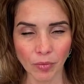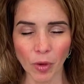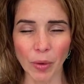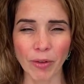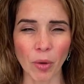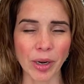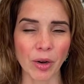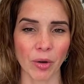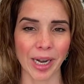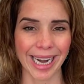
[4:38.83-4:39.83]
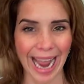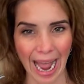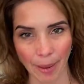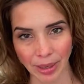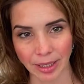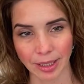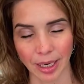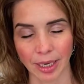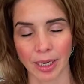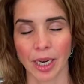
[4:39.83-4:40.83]
we've already created habits.
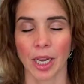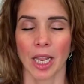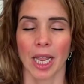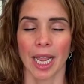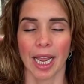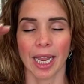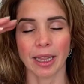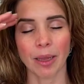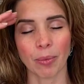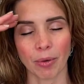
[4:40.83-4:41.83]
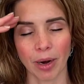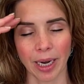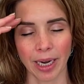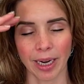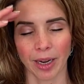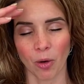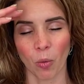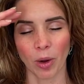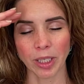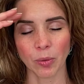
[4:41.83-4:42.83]
And in the brain,
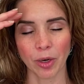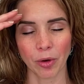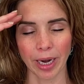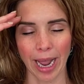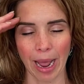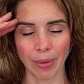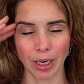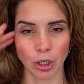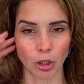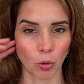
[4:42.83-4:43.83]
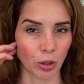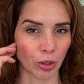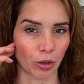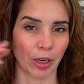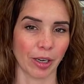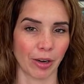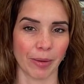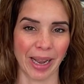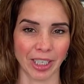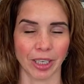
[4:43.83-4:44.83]
once we create a habit, a short circuit, you can
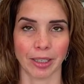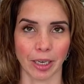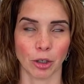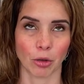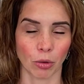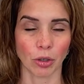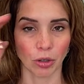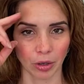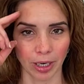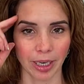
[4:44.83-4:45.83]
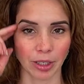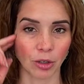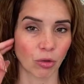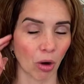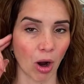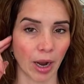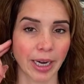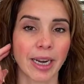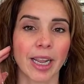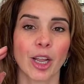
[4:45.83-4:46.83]
imagine it's like a short circuit, is drawn
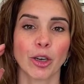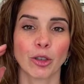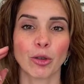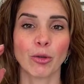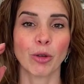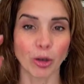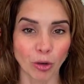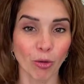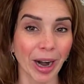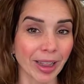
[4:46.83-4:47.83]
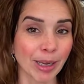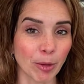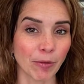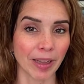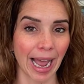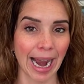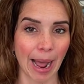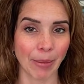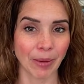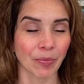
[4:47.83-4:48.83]
to directly move to that
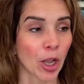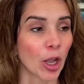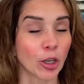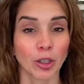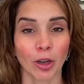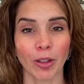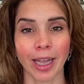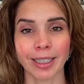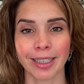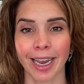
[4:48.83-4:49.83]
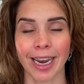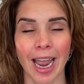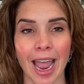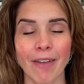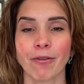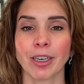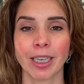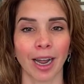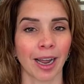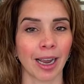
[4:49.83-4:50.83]
habit. So let's say every
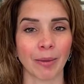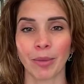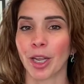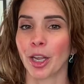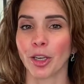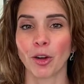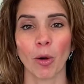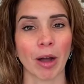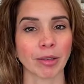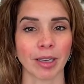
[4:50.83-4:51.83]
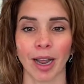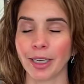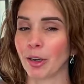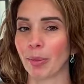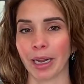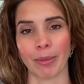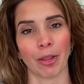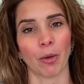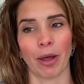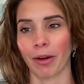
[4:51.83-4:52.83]
time you go outside, you complain about
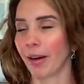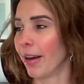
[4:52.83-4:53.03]
the weather,